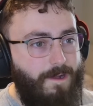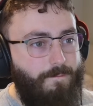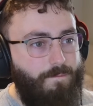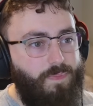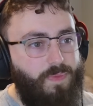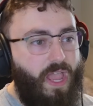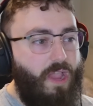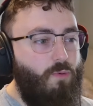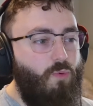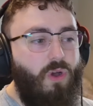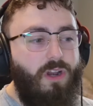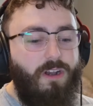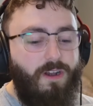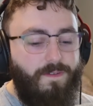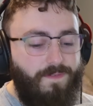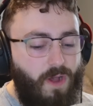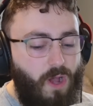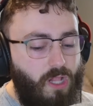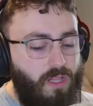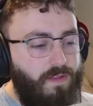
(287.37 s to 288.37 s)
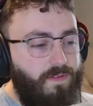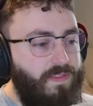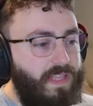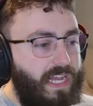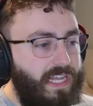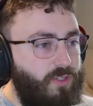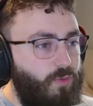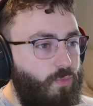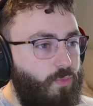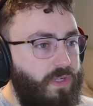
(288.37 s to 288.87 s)
I wonder if all of
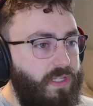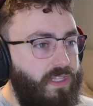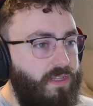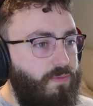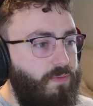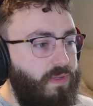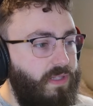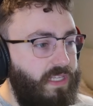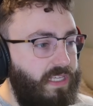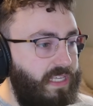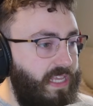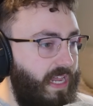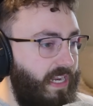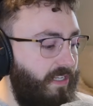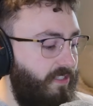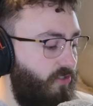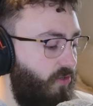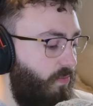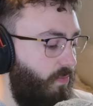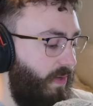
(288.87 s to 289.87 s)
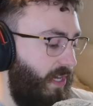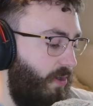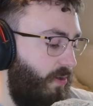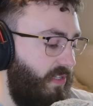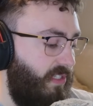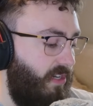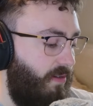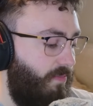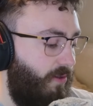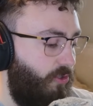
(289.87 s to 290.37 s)
that's really, really getting to him. We know
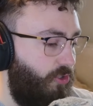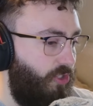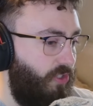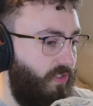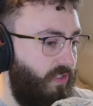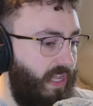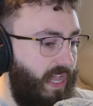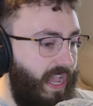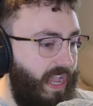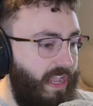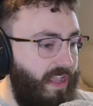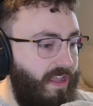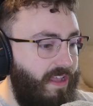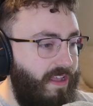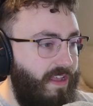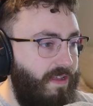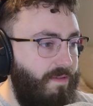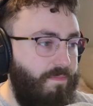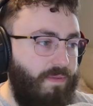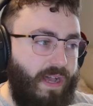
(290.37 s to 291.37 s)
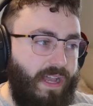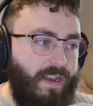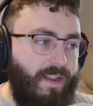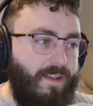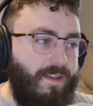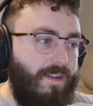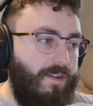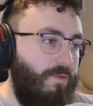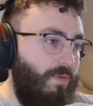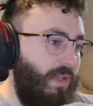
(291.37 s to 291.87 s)
he's an emotional guy, but
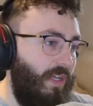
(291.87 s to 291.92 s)
We